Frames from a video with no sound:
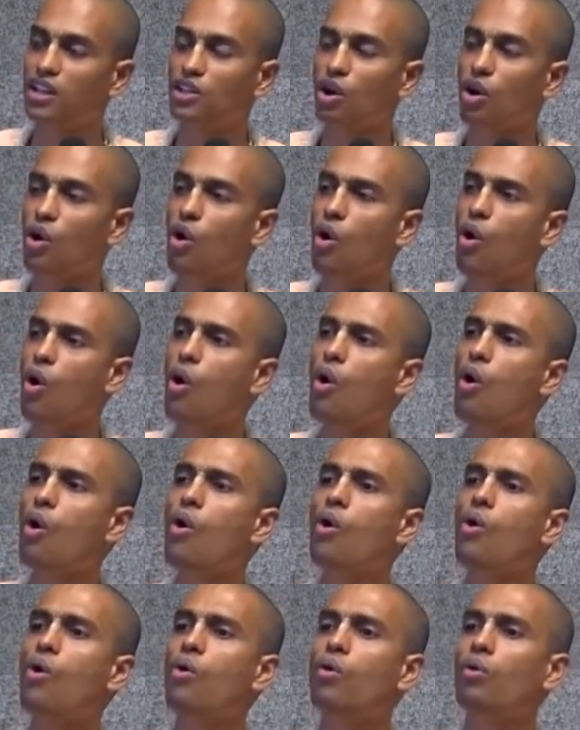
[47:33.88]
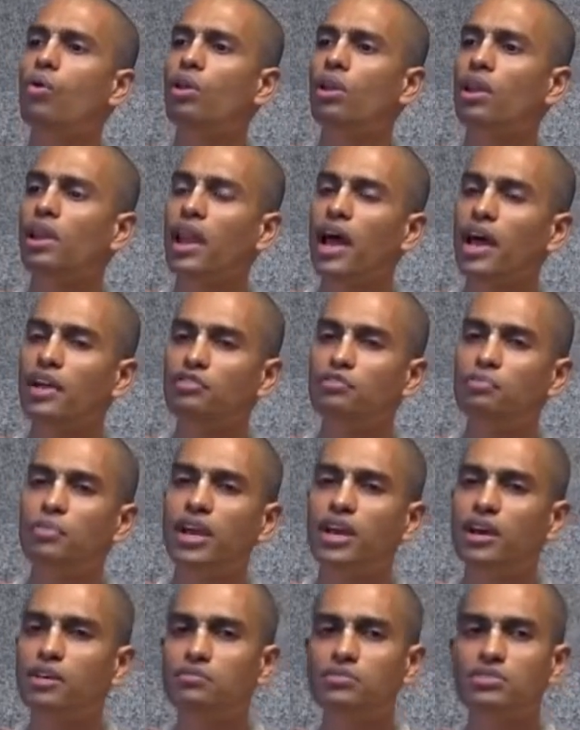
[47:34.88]
the whole life
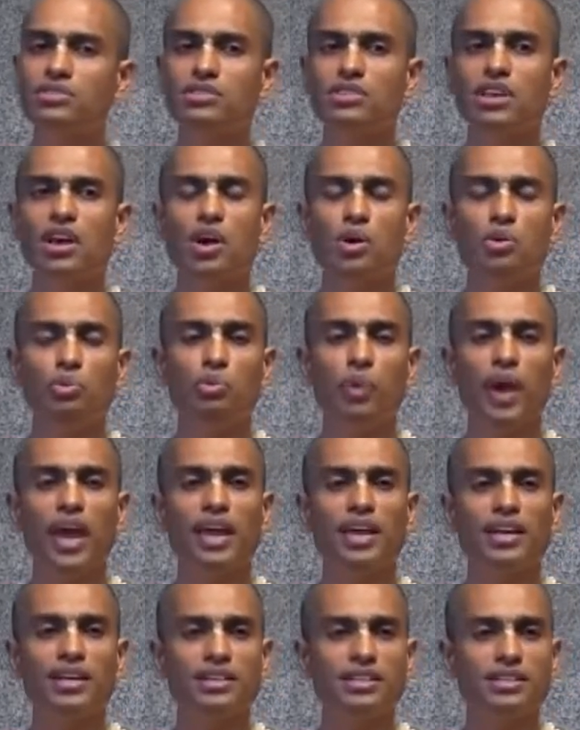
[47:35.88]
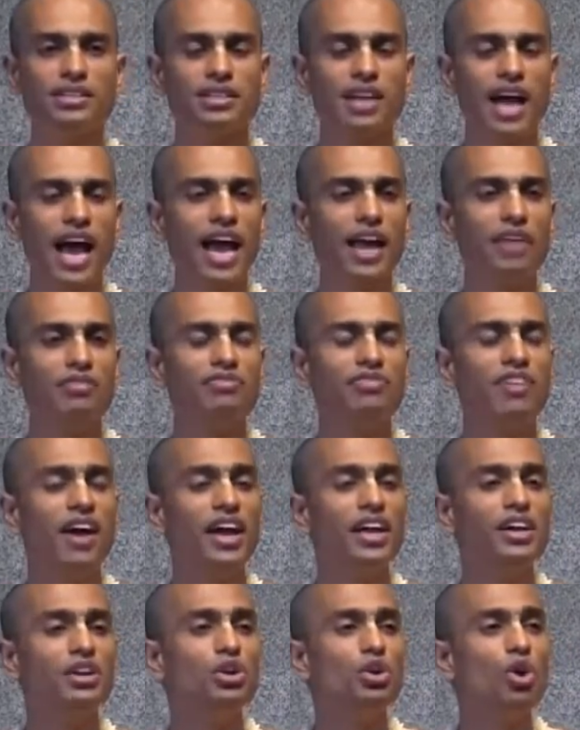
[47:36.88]
becomes vacant. I
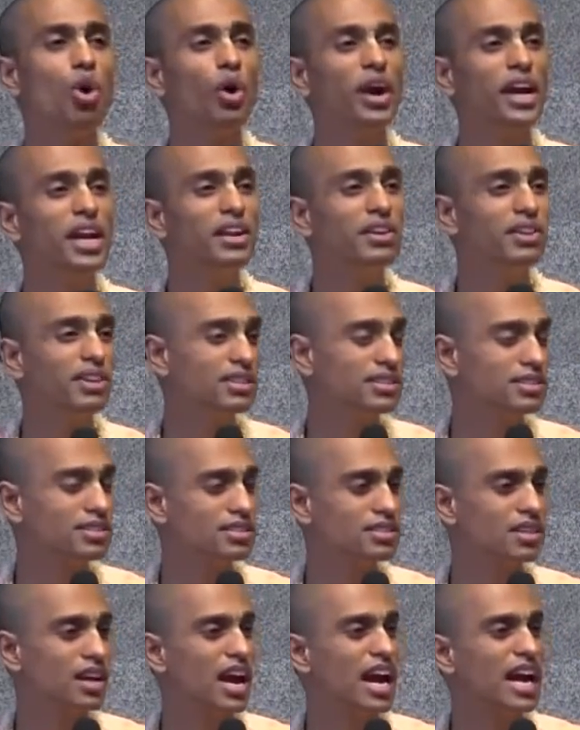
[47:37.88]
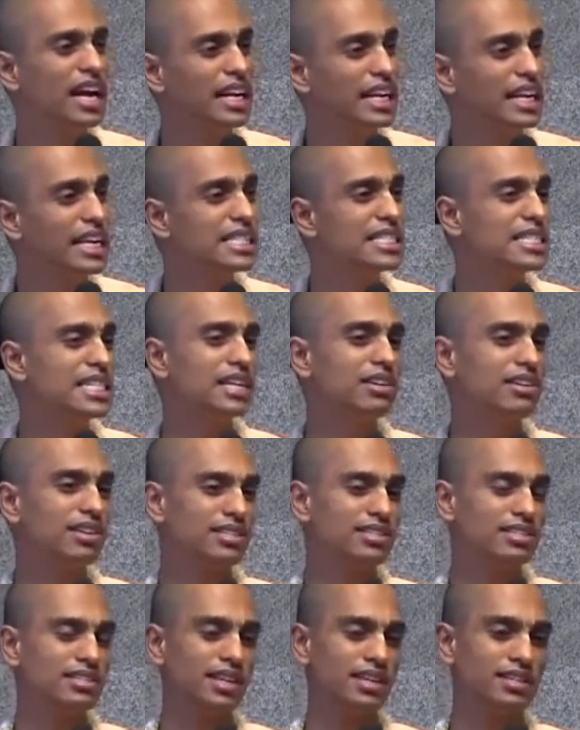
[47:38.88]
find no interest,
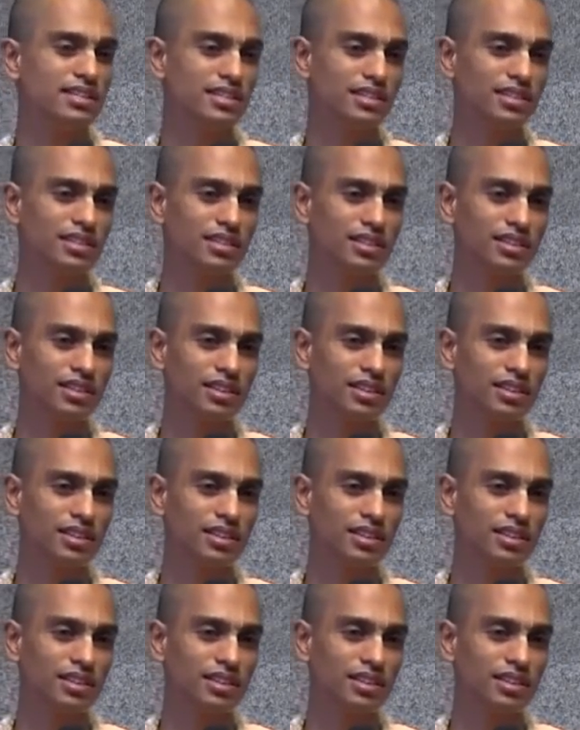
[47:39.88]
disinterested.